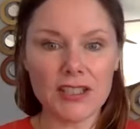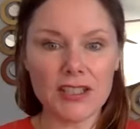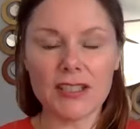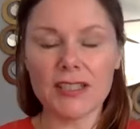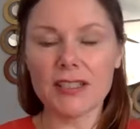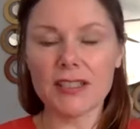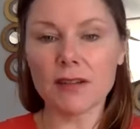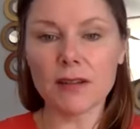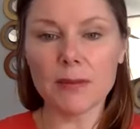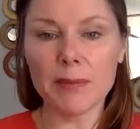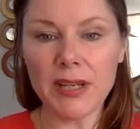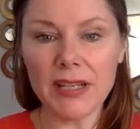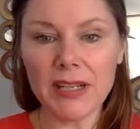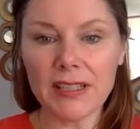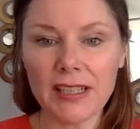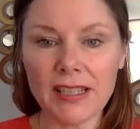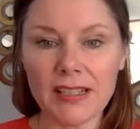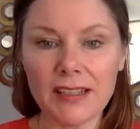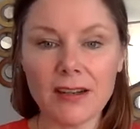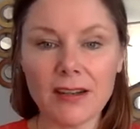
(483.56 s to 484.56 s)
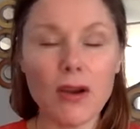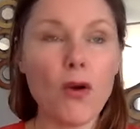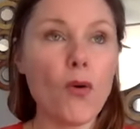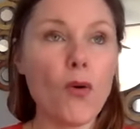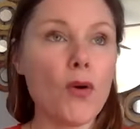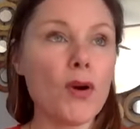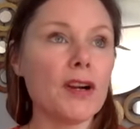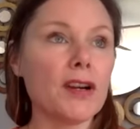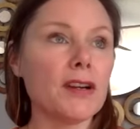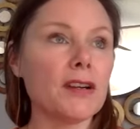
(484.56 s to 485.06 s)
just their opinion
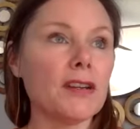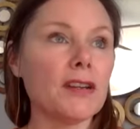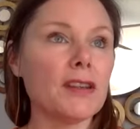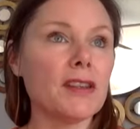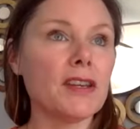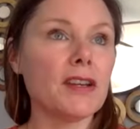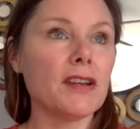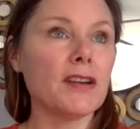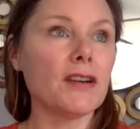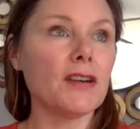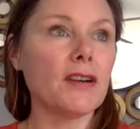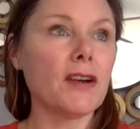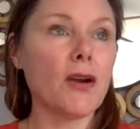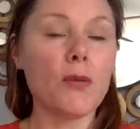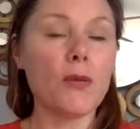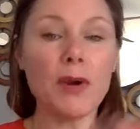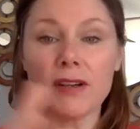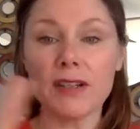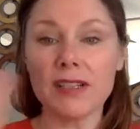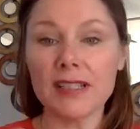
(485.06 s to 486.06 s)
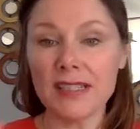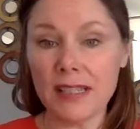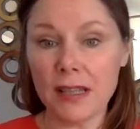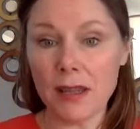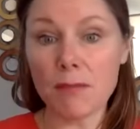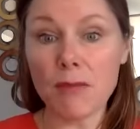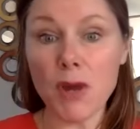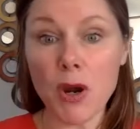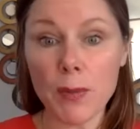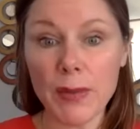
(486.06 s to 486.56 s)
or their awareness in
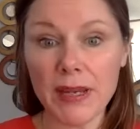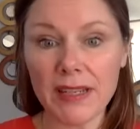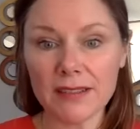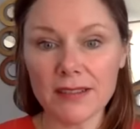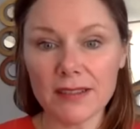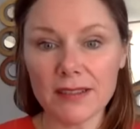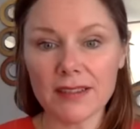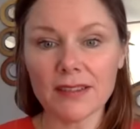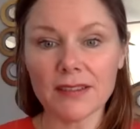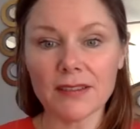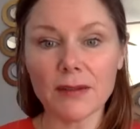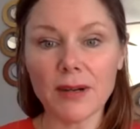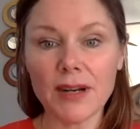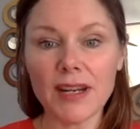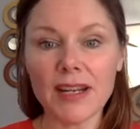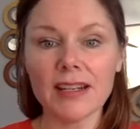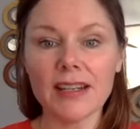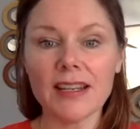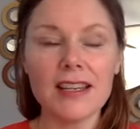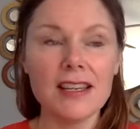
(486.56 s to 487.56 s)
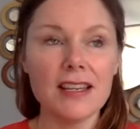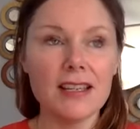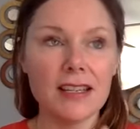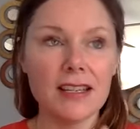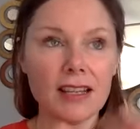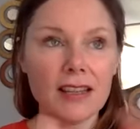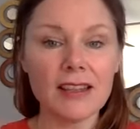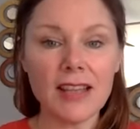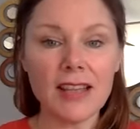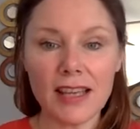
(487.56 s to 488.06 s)
the moment, right?
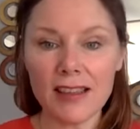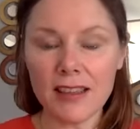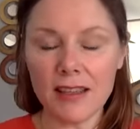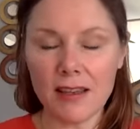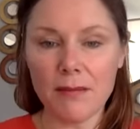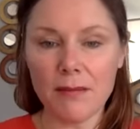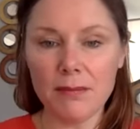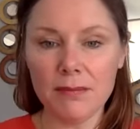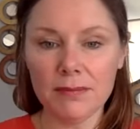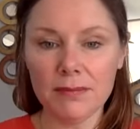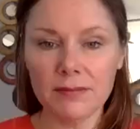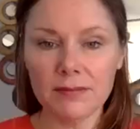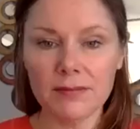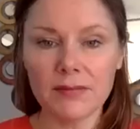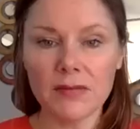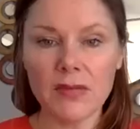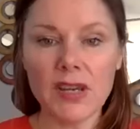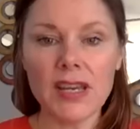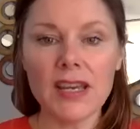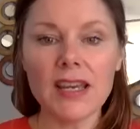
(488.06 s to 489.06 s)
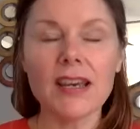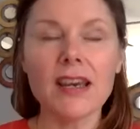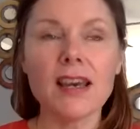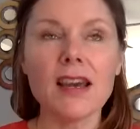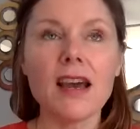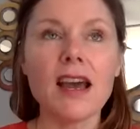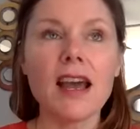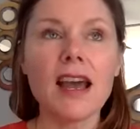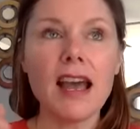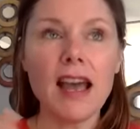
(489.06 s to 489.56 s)
Let them
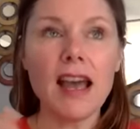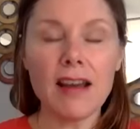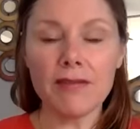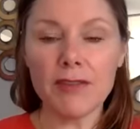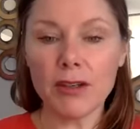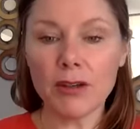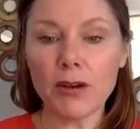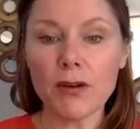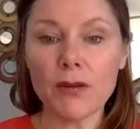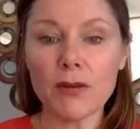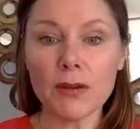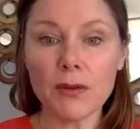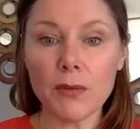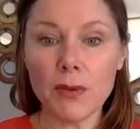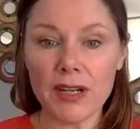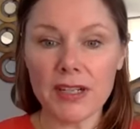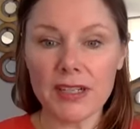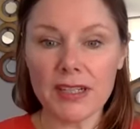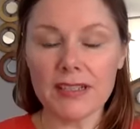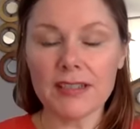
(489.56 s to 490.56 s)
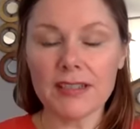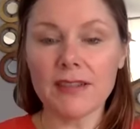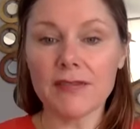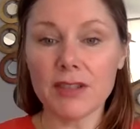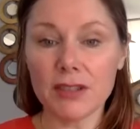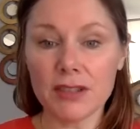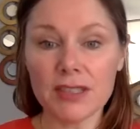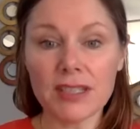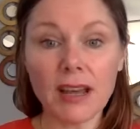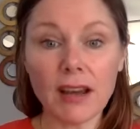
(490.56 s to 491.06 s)
have your own awareness of
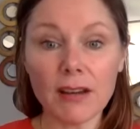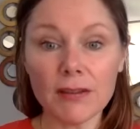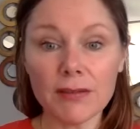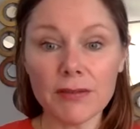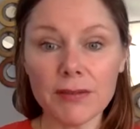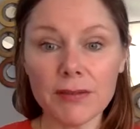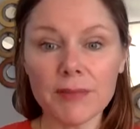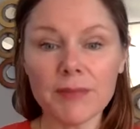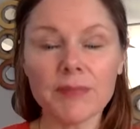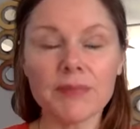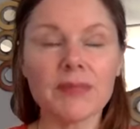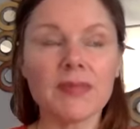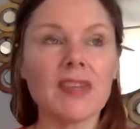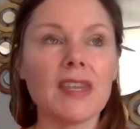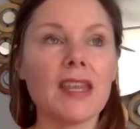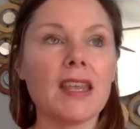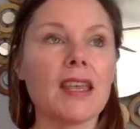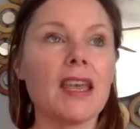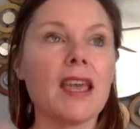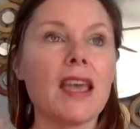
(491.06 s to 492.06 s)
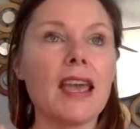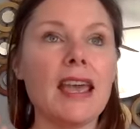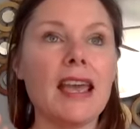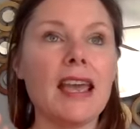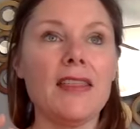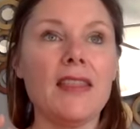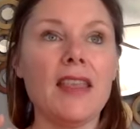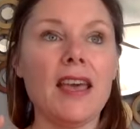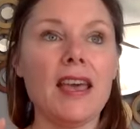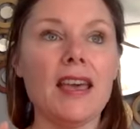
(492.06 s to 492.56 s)
yourself
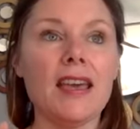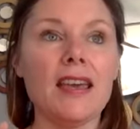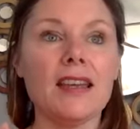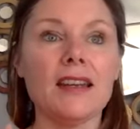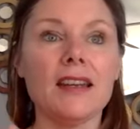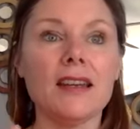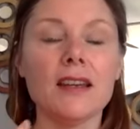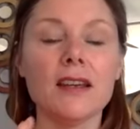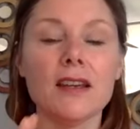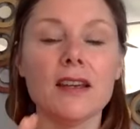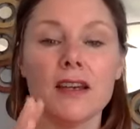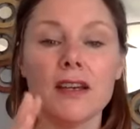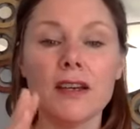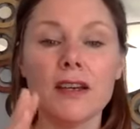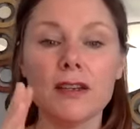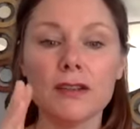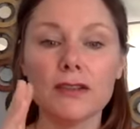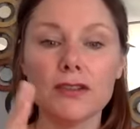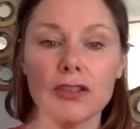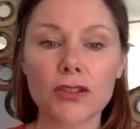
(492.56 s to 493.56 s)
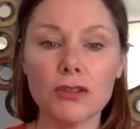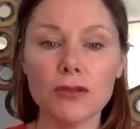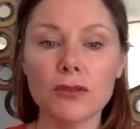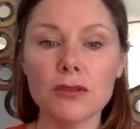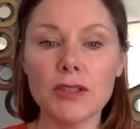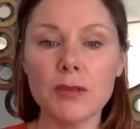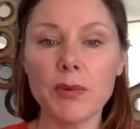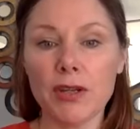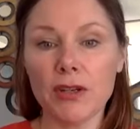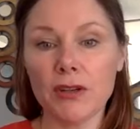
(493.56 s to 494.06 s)
and then choose
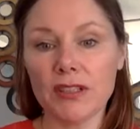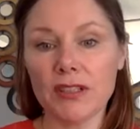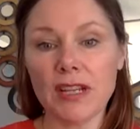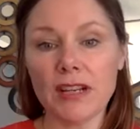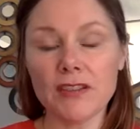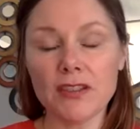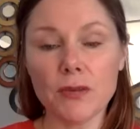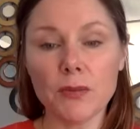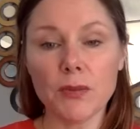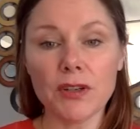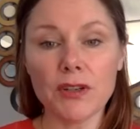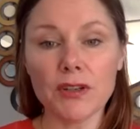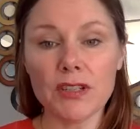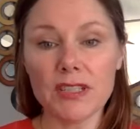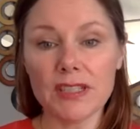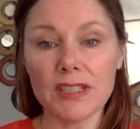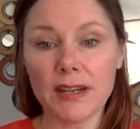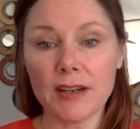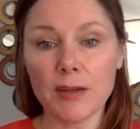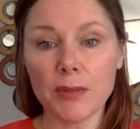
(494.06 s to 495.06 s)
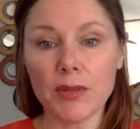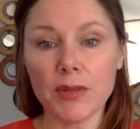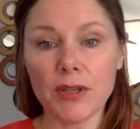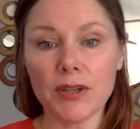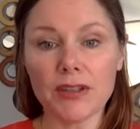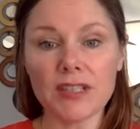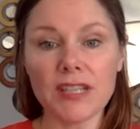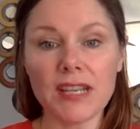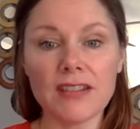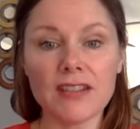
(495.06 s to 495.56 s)
to put your attention where you desire to put
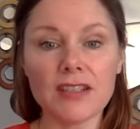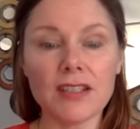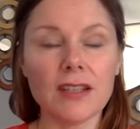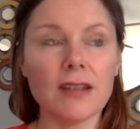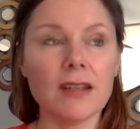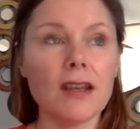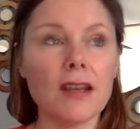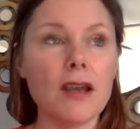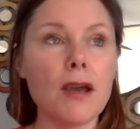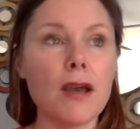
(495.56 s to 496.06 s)
your attention.